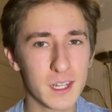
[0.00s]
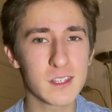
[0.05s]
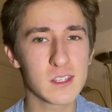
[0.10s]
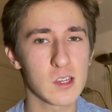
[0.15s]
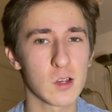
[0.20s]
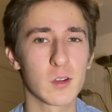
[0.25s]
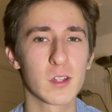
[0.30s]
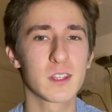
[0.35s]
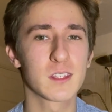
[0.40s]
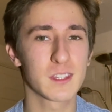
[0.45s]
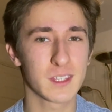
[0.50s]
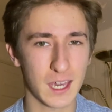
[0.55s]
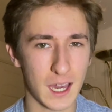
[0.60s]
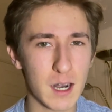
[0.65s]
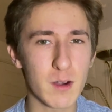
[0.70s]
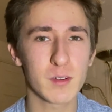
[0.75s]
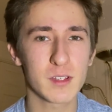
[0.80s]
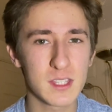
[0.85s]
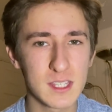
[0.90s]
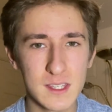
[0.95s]
solid
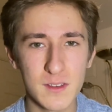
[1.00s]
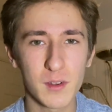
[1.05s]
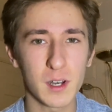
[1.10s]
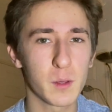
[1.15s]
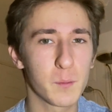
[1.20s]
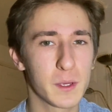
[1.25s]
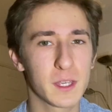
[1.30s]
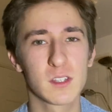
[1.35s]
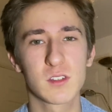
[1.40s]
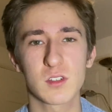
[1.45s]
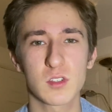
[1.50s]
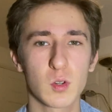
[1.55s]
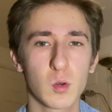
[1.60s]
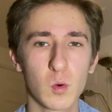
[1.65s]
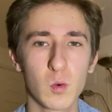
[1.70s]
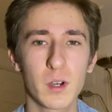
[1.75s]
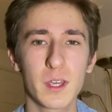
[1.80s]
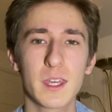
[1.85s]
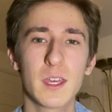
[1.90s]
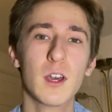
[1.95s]
character-developing
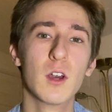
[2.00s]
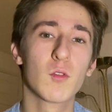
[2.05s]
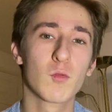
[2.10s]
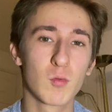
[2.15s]
story.